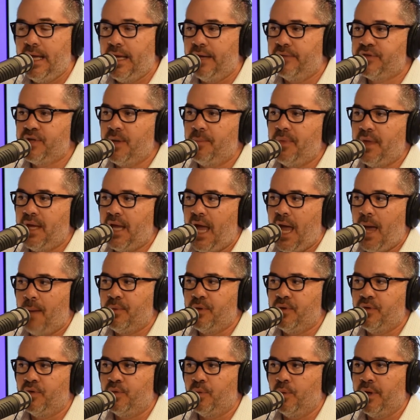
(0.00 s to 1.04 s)
if something
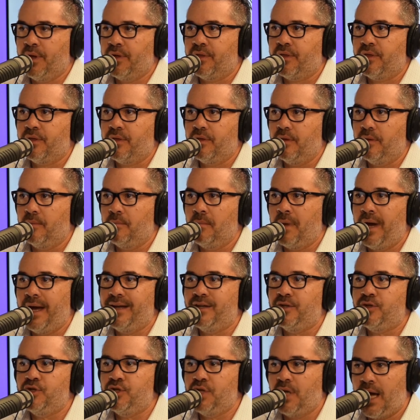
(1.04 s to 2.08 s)
happens with
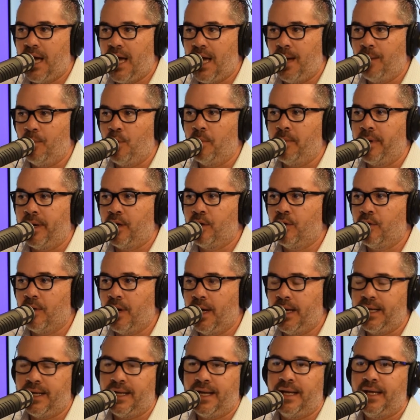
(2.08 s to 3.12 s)
my job or my
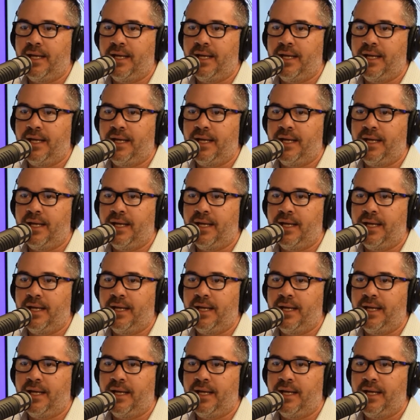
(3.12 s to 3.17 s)
credit,